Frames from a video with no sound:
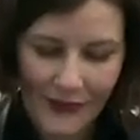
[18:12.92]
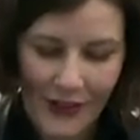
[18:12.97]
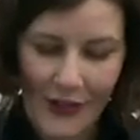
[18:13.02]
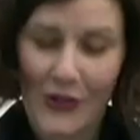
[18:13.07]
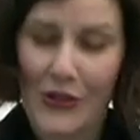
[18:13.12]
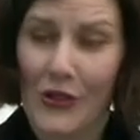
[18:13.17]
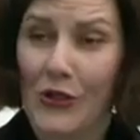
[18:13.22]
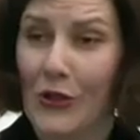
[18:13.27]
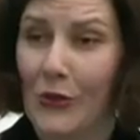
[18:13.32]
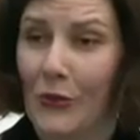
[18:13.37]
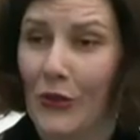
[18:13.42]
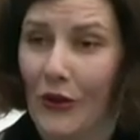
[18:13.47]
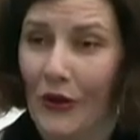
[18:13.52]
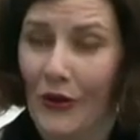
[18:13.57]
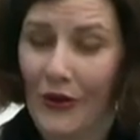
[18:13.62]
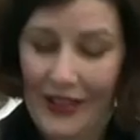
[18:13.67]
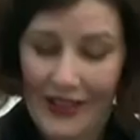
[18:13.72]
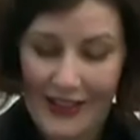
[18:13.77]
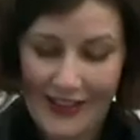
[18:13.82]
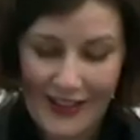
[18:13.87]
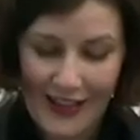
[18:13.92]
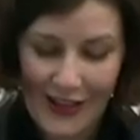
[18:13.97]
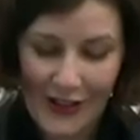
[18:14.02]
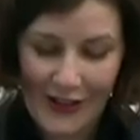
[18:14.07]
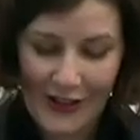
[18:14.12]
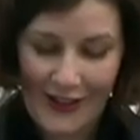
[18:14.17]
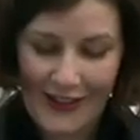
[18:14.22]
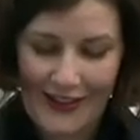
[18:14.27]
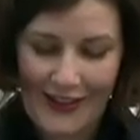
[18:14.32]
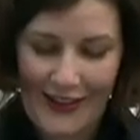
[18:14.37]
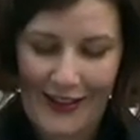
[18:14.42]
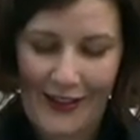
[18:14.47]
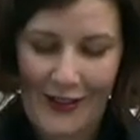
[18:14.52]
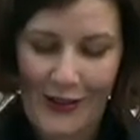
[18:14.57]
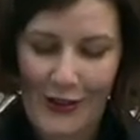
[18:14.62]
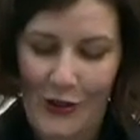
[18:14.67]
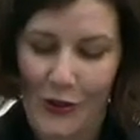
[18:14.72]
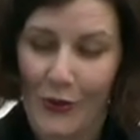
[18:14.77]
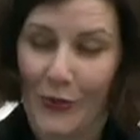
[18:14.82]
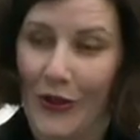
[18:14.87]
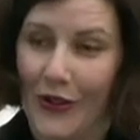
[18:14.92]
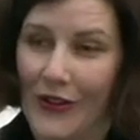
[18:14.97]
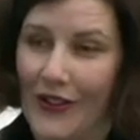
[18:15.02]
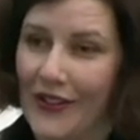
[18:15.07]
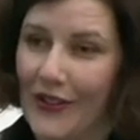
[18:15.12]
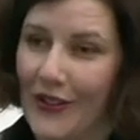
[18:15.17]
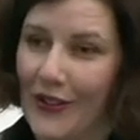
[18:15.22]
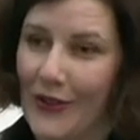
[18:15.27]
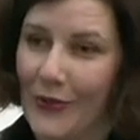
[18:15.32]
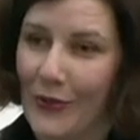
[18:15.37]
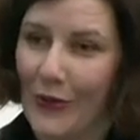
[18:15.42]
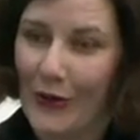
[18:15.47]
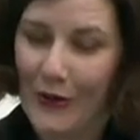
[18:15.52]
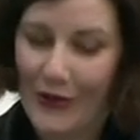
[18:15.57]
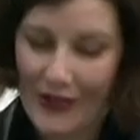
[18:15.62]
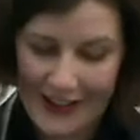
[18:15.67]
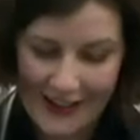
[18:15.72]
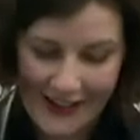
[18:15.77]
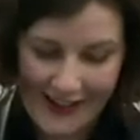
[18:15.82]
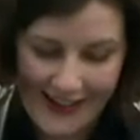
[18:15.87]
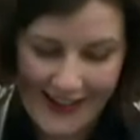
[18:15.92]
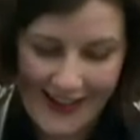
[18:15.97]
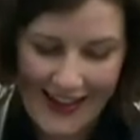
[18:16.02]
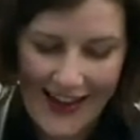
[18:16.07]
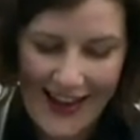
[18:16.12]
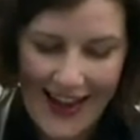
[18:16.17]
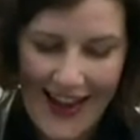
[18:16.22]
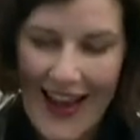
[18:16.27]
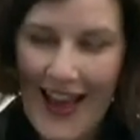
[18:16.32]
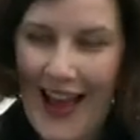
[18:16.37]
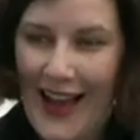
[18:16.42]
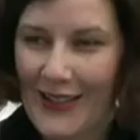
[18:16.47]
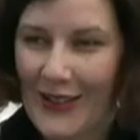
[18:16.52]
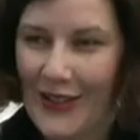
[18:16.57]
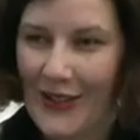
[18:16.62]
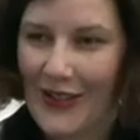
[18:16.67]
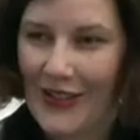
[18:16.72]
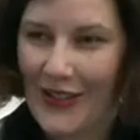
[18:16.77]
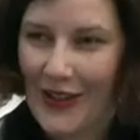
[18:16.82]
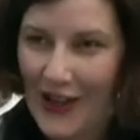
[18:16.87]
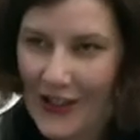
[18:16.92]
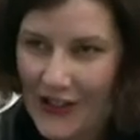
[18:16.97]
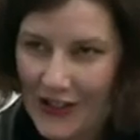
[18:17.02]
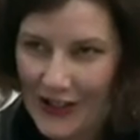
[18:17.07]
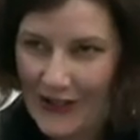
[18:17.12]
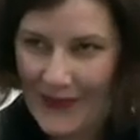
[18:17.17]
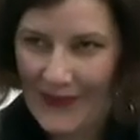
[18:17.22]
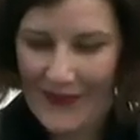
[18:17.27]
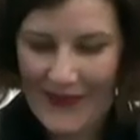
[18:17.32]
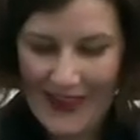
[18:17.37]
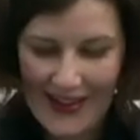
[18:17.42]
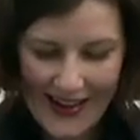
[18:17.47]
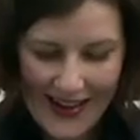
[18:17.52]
consumer organization, the Consumer Interest Protection Association,